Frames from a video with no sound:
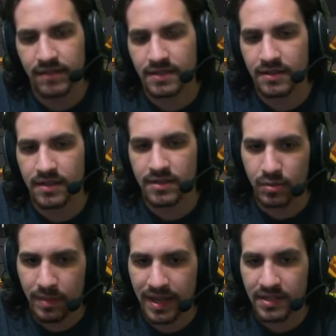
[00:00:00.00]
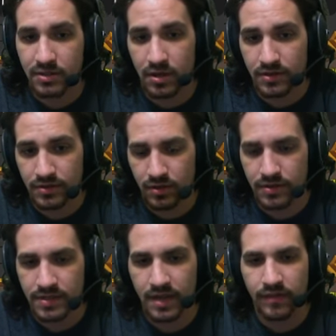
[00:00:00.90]
Destinies or Pain Saws or
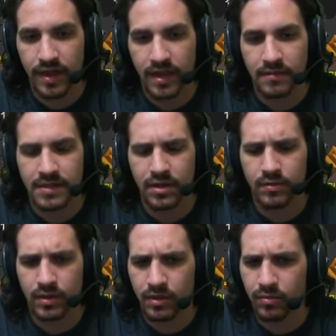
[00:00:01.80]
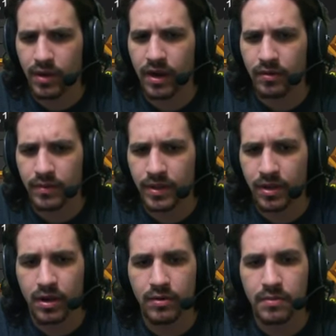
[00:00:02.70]
those kind of items that are really rare and really
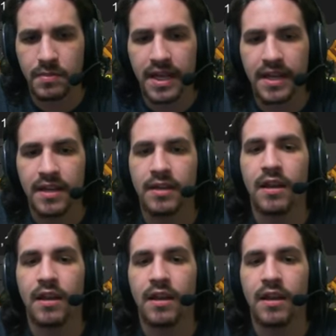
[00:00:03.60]
hard to obtain